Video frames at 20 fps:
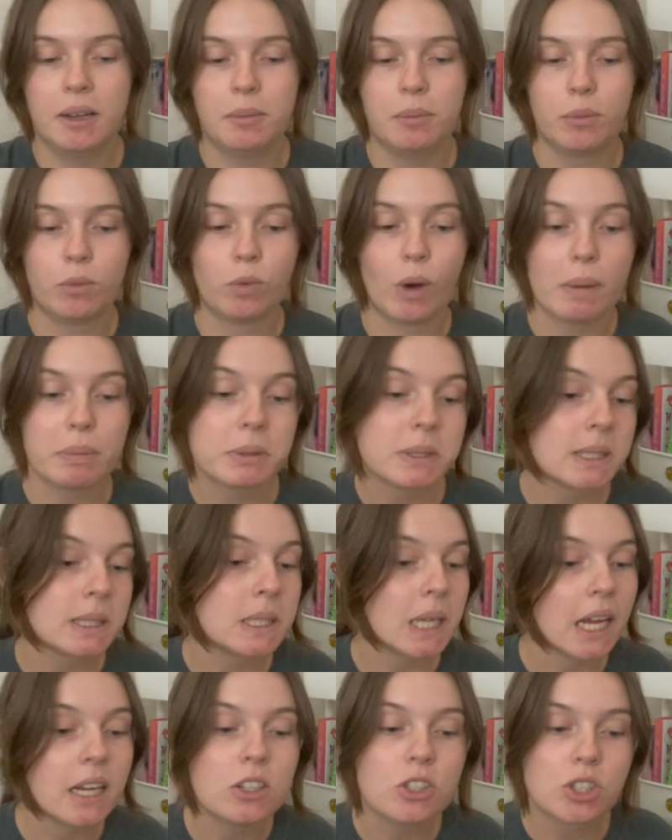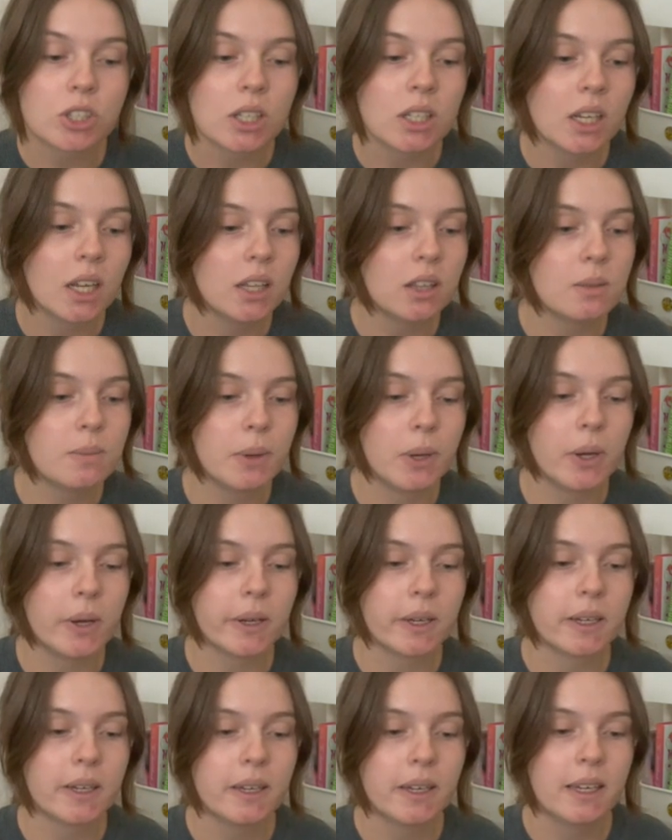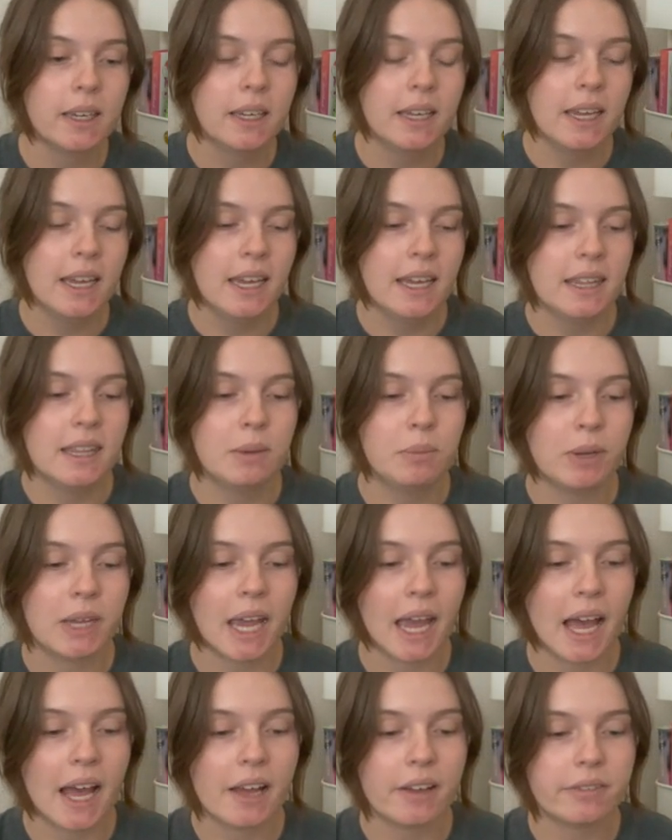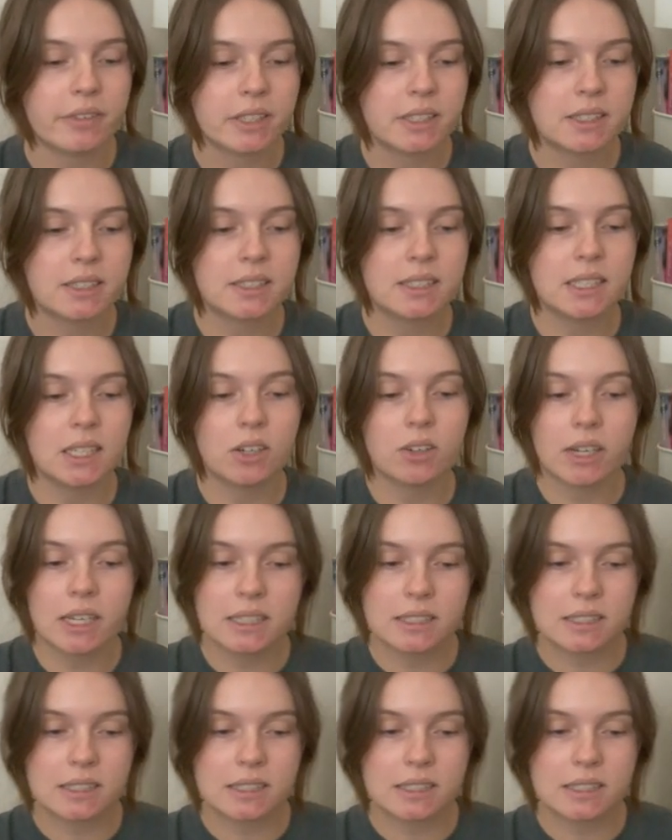representation in the book. Then we have series